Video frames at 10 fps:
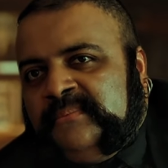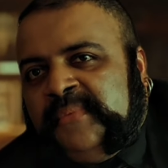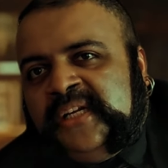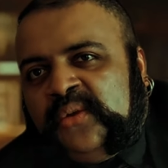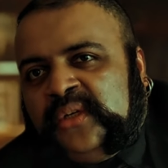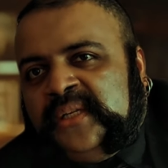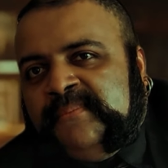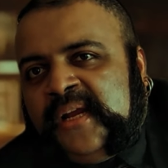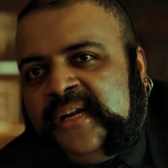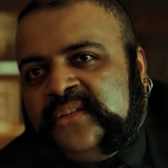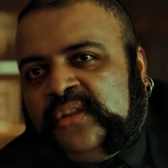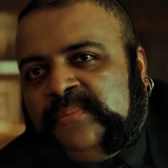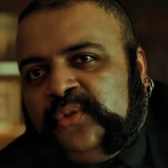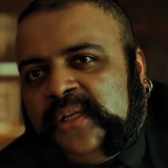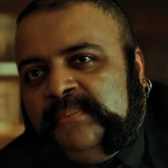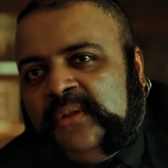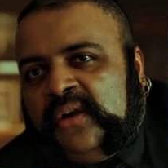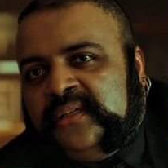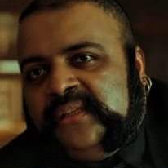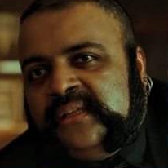Meet our demands or the pretty
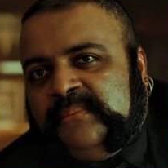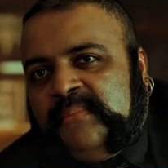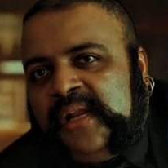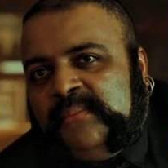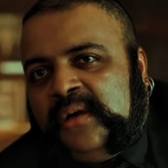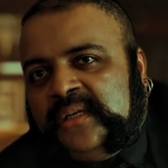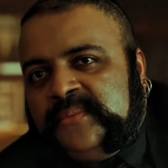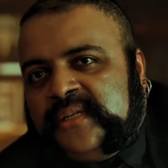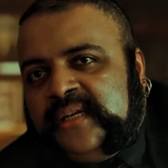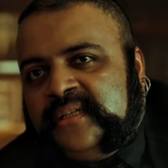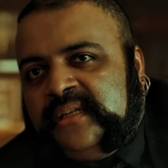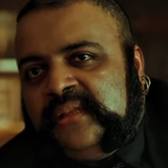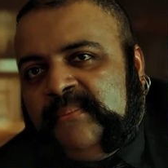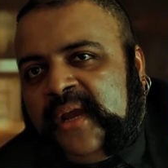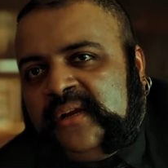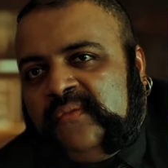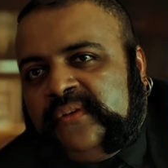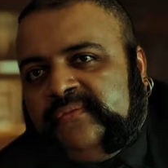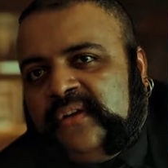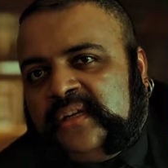blonde in the bell bottoms gets it in the back of
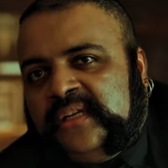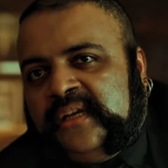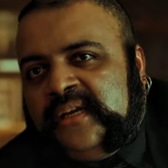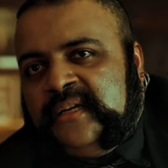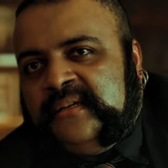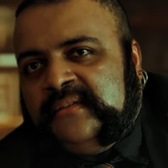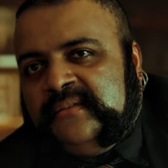her fucking head.